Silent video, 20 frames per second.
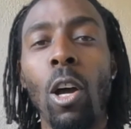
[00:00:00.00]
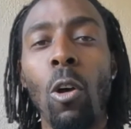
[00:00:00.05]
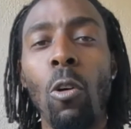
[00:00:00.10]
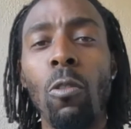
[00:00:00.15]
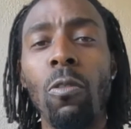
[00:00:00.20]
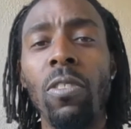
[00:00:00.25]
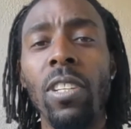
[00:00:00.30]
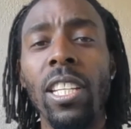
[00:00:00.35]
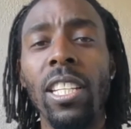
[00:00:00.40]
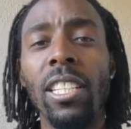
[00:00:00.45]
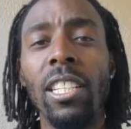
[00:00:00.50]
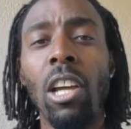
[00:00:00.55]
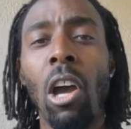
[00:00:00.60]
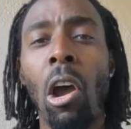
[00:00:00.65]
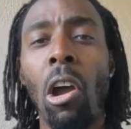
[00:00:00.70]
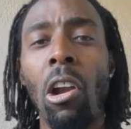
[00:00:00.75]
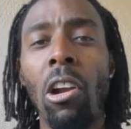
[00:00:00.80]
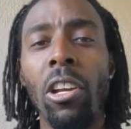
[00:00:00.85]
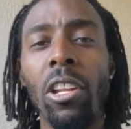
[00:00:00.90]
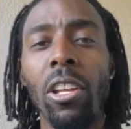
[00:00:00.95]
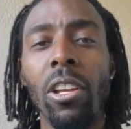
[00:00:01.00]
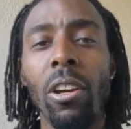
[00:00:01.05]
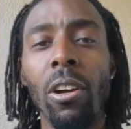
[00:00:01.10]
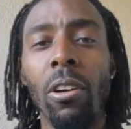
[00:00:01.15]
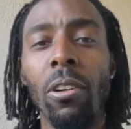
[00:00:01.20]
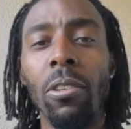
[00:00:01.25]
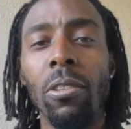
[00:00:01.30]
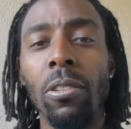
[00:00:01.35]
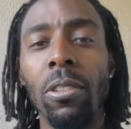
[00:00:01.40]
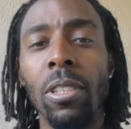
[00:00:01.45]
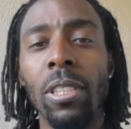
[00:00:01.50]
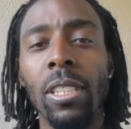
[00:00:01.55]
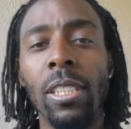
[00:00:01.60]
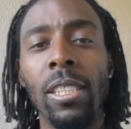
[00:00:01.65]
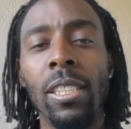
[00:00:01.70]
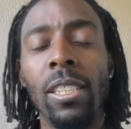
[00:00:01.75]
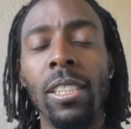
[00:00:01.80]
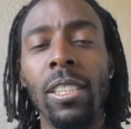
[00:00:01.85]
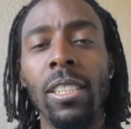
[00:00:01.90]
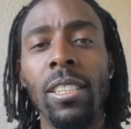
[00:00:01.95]
COVID cardio.
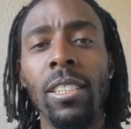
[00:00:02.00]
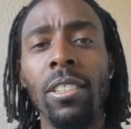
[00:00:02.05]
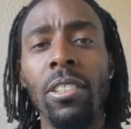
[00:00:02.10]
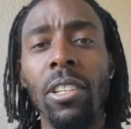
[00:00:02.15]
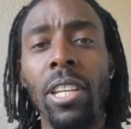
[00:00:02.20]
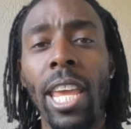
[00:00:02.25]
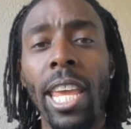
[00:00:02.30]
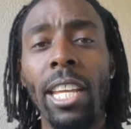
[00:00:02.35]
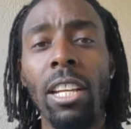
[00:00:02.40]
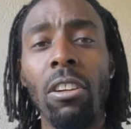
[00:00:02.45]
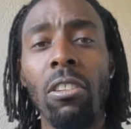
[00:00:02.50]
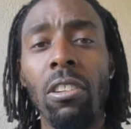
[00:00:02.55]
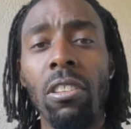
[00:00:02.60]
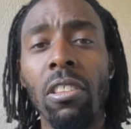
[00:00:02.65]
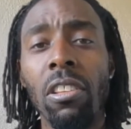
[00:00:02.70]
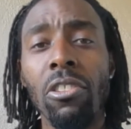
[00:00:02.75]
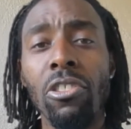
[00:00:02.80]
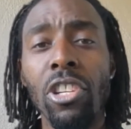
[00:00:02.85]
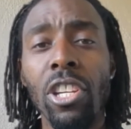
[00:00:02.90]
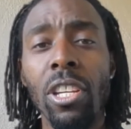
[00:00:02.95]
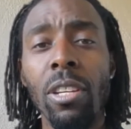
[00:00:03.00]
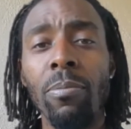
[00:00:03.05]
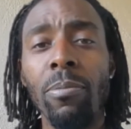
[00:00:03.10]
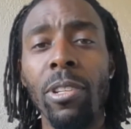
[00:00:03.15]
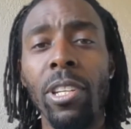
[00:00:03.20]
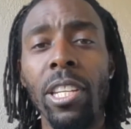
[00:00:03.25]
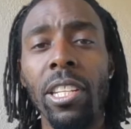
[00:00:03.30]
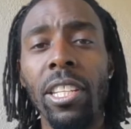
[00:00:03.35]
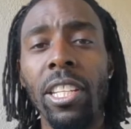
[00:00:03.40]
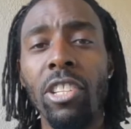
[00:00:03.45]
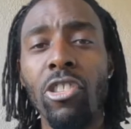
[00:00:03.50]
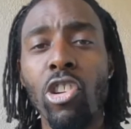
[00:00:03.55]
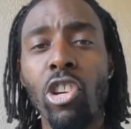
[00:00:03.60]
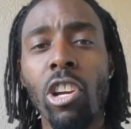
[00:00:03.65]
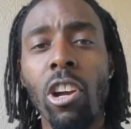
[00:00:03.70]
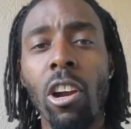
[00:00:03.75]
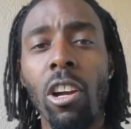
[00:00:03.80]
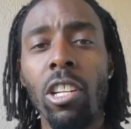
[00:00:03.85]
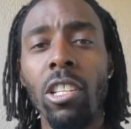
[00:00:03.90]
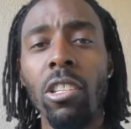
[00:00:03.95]
Can't go to the gym, you need to get
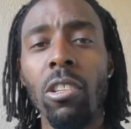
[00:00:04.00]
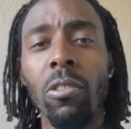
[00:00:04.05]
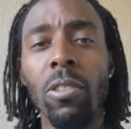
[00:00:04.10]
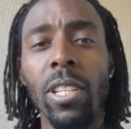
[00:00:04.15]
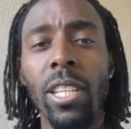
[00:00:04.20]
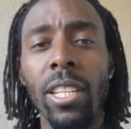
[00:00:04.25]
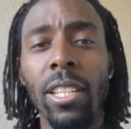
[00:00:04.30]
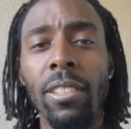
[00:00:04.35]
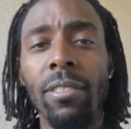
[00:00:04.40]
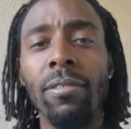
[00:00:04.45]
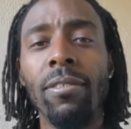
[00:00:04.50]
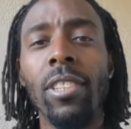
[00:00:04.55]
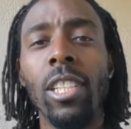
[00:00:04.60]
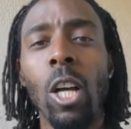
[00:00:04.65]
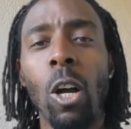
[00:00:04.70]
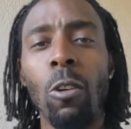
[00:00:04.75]
your cardio in.